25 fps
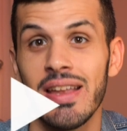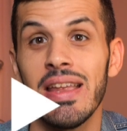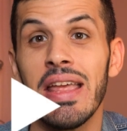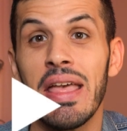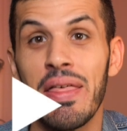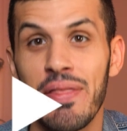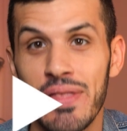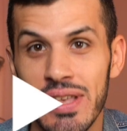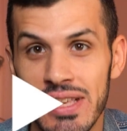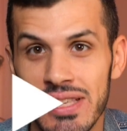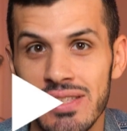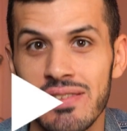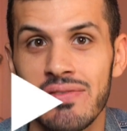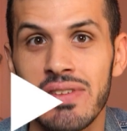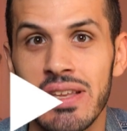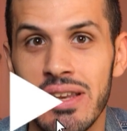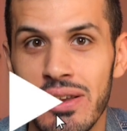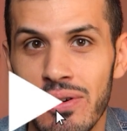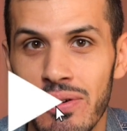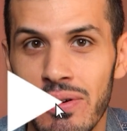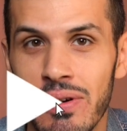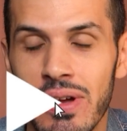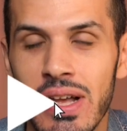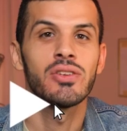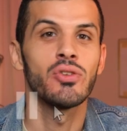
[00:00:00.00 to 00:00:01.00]
In this video,
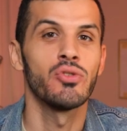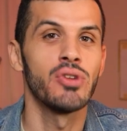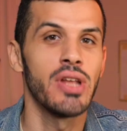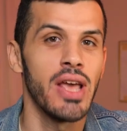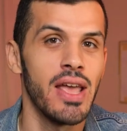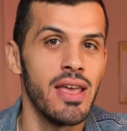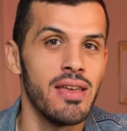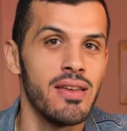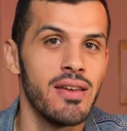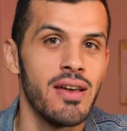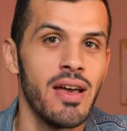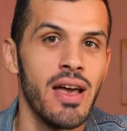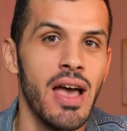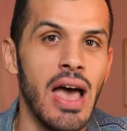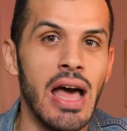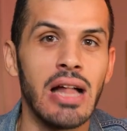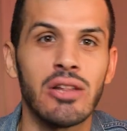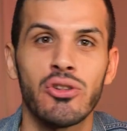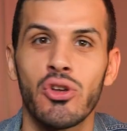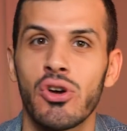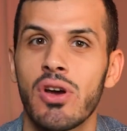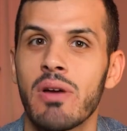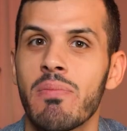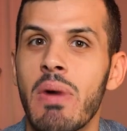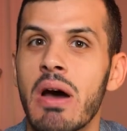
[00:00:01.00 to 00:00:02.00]
today I'll
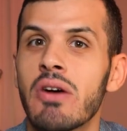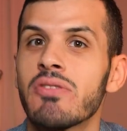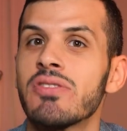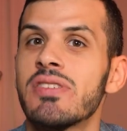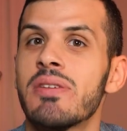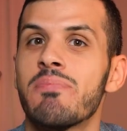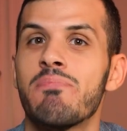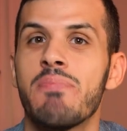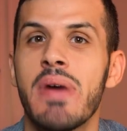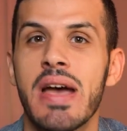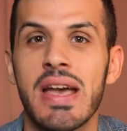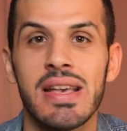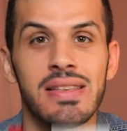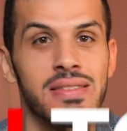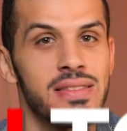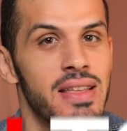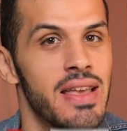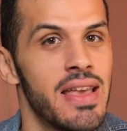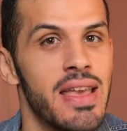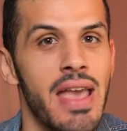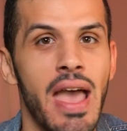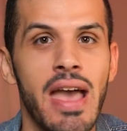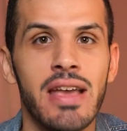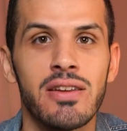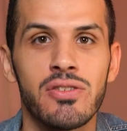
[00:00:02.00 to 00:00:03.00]
talk about the best
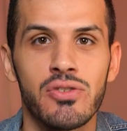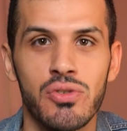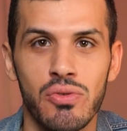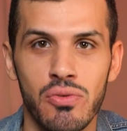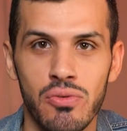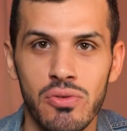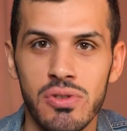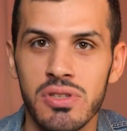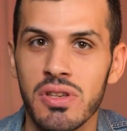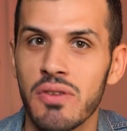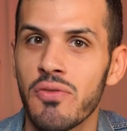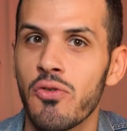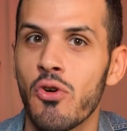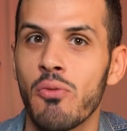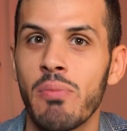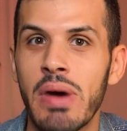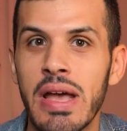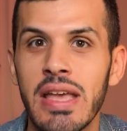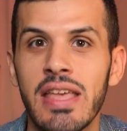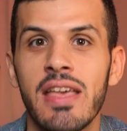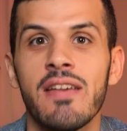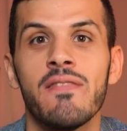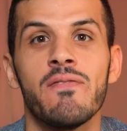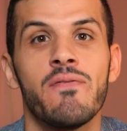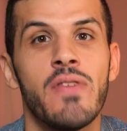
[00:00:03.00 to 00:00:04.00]
AI tools for
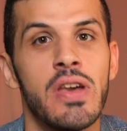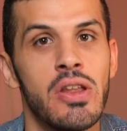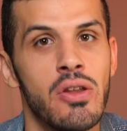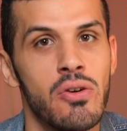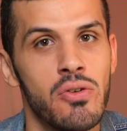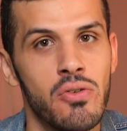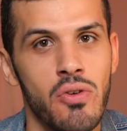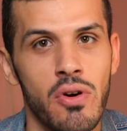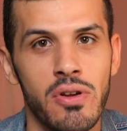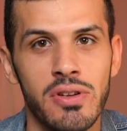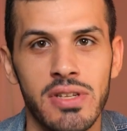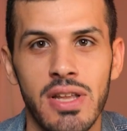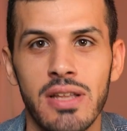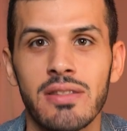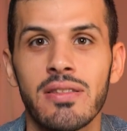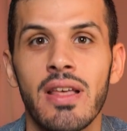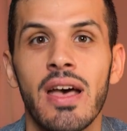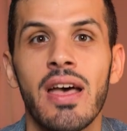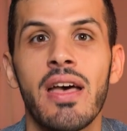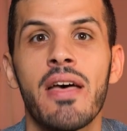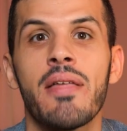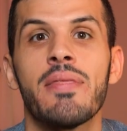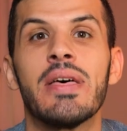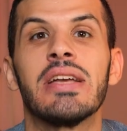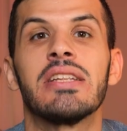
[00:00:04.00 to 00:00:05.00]
making video content
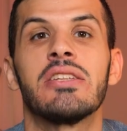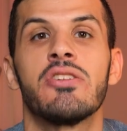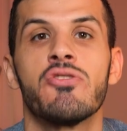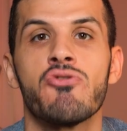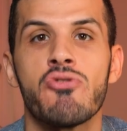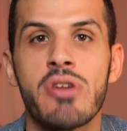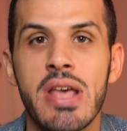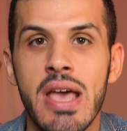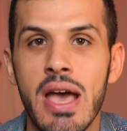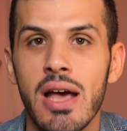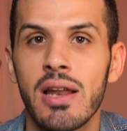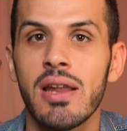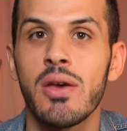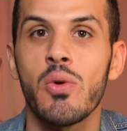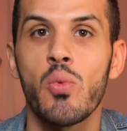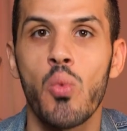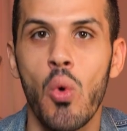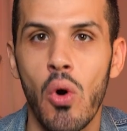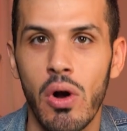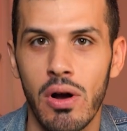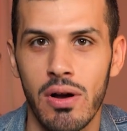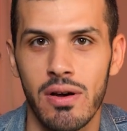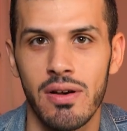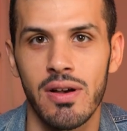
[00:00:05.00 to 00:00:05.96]
that really work.